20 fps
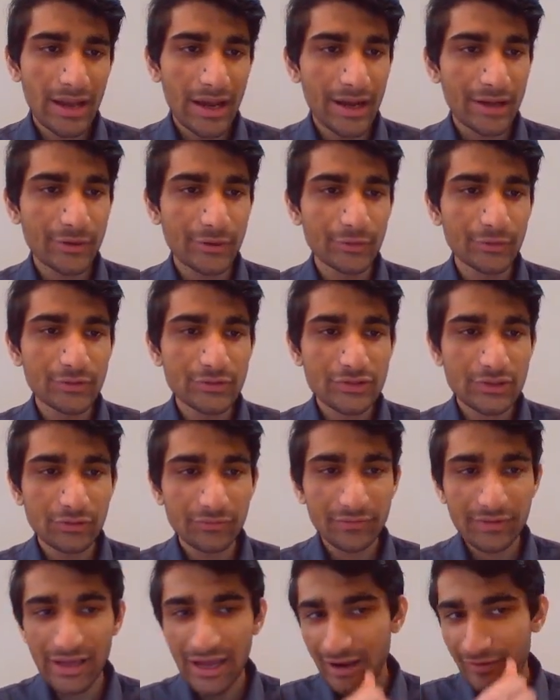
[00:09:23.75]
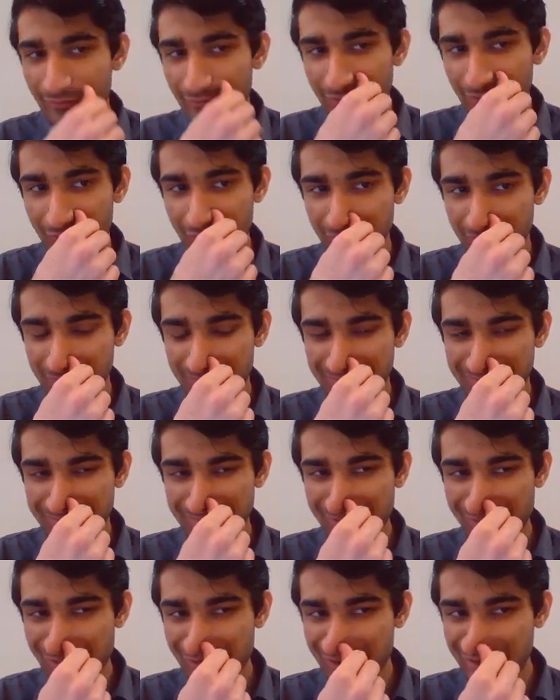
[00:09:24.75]
And to do so, we have to
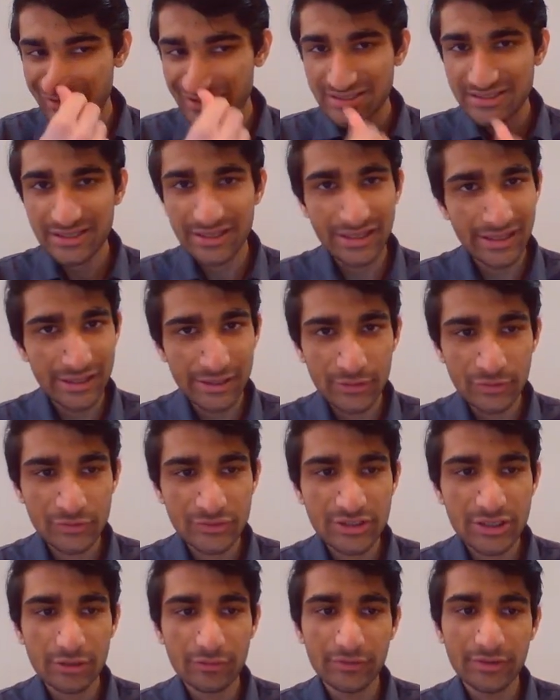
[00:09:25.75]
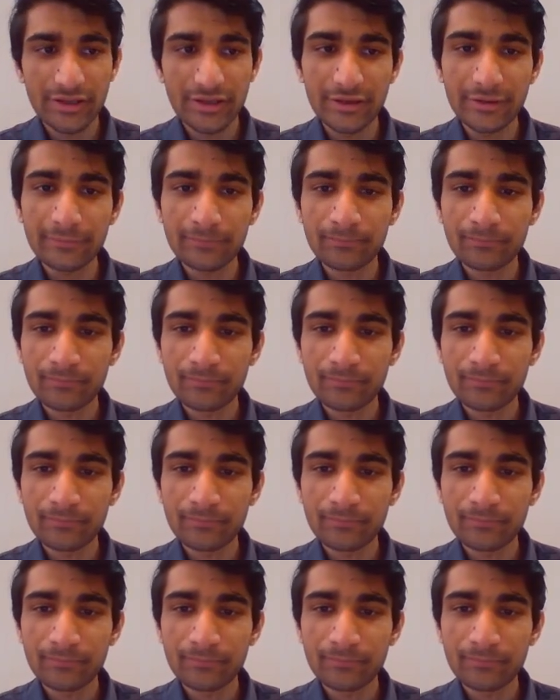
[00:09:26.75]
go to this create user over here,